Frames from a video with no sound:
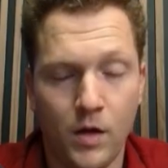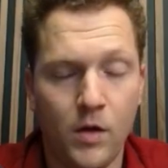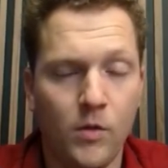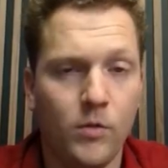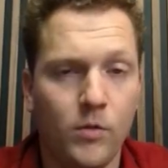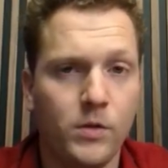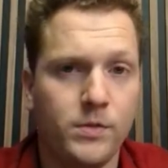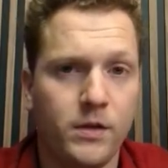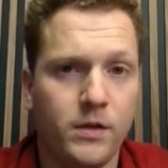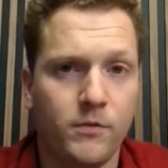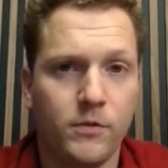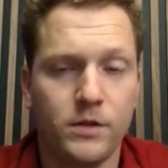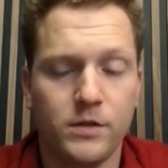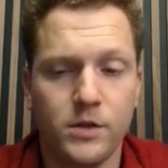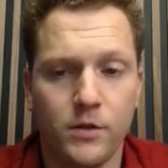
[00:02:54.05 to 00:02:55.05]
Once we
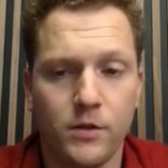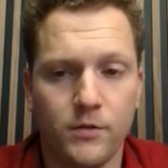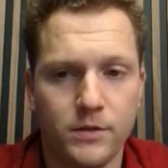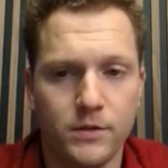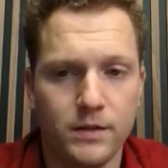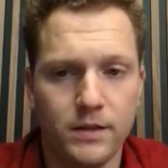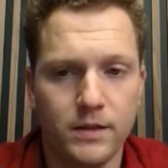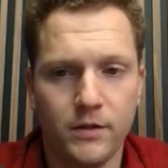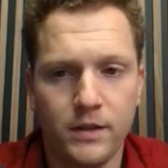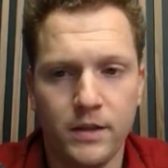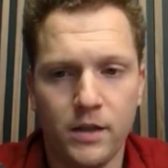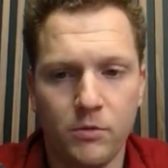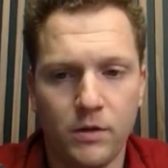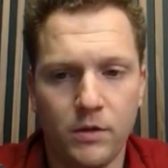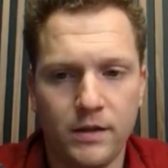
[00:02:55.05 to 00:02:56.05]
convert this over to a delivery
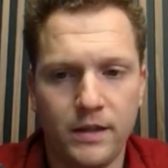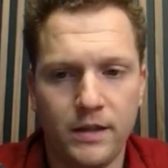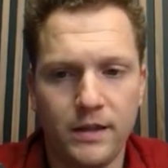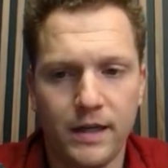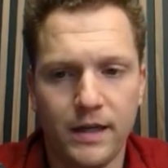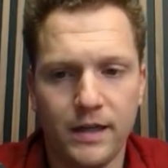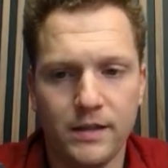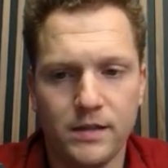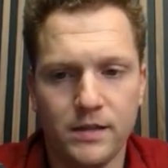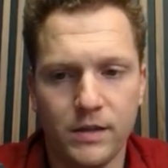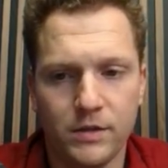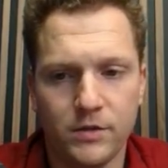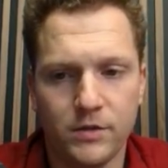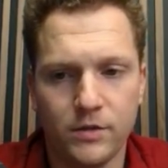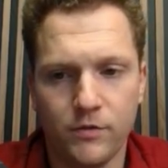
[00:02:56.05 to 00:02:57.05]
note, we'll need to add some
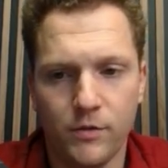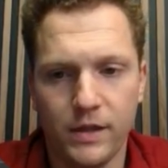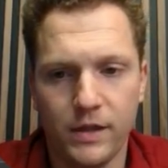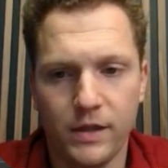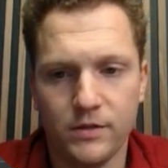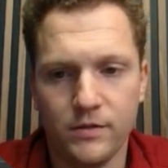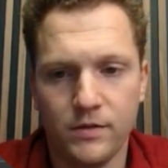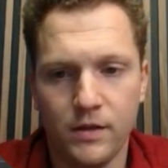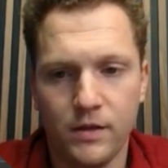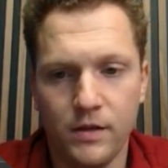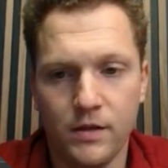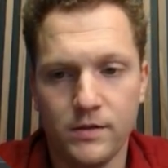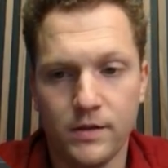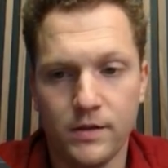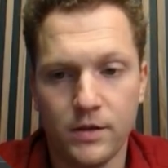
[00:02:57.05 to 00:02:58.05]
additional information,
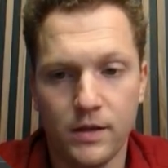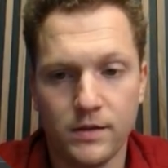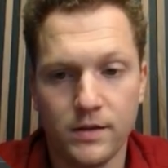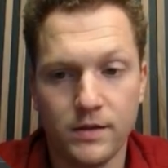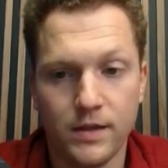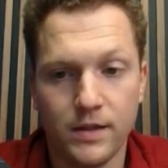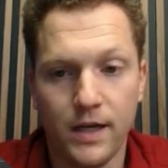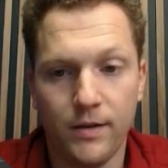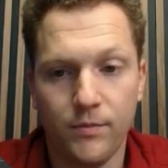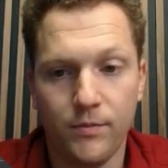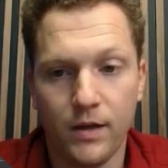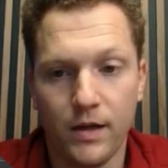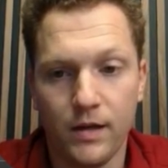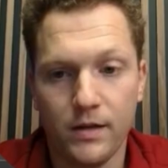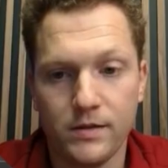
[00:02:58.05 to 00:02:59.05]
such as the time
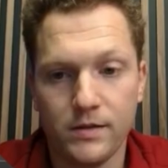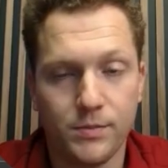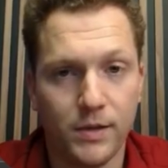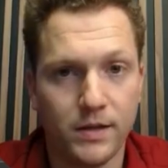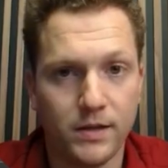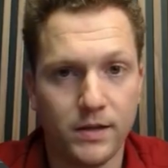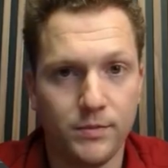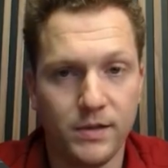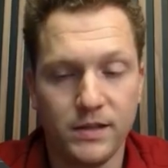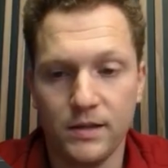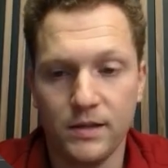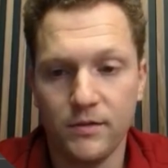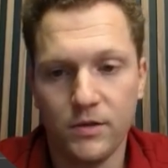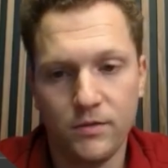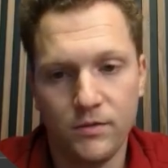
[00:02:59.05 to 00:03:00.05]
that it's expected to be
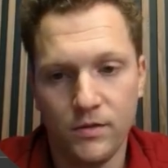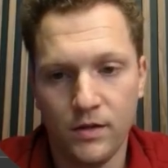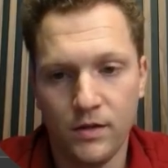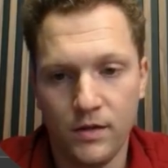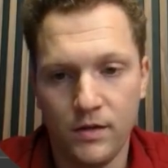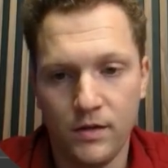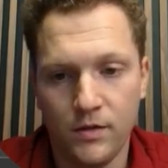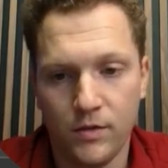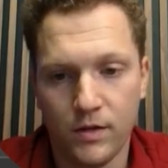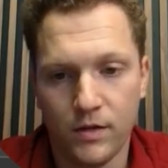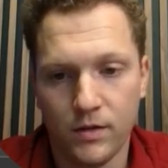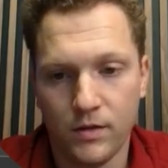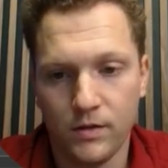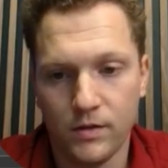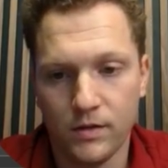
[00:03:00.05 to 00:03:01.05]
delivered. We
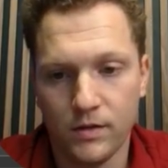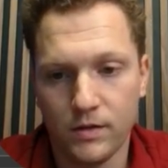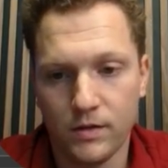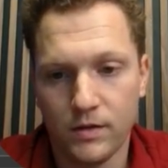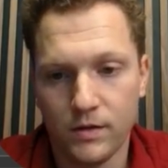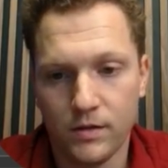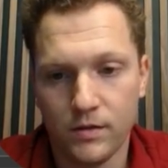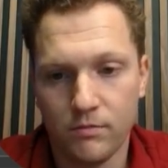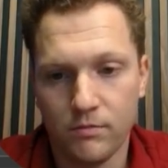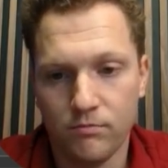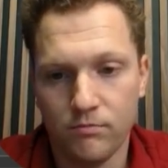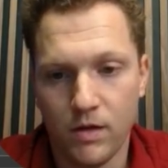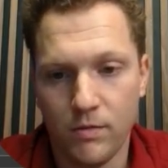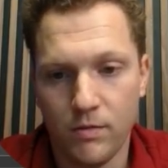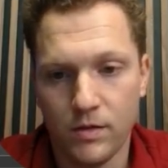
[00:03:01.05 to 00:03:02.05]
can click,
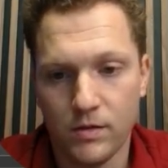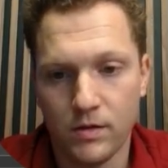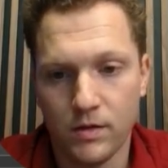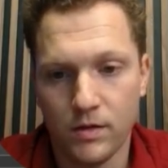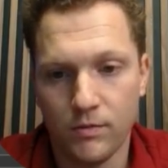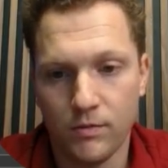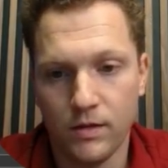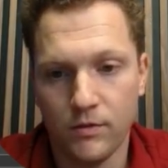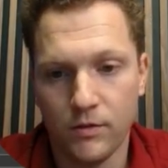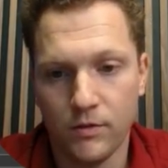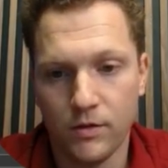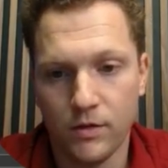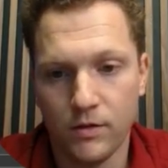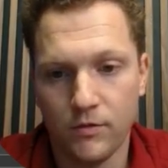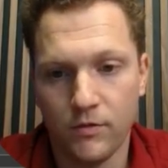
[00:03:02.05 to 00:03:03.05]
maybe it's going to be delivered
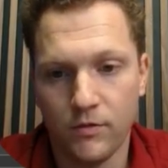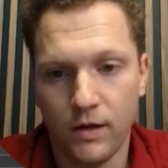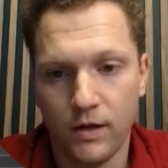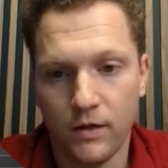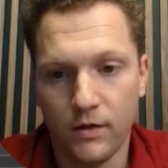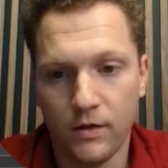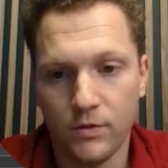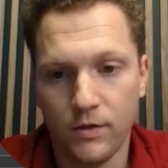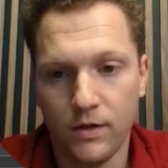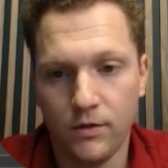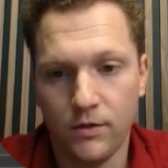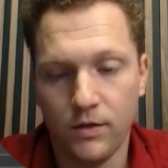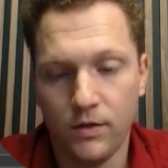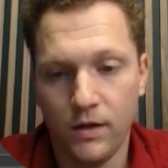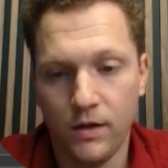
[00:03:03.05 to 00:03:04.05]
on Friday on the 12th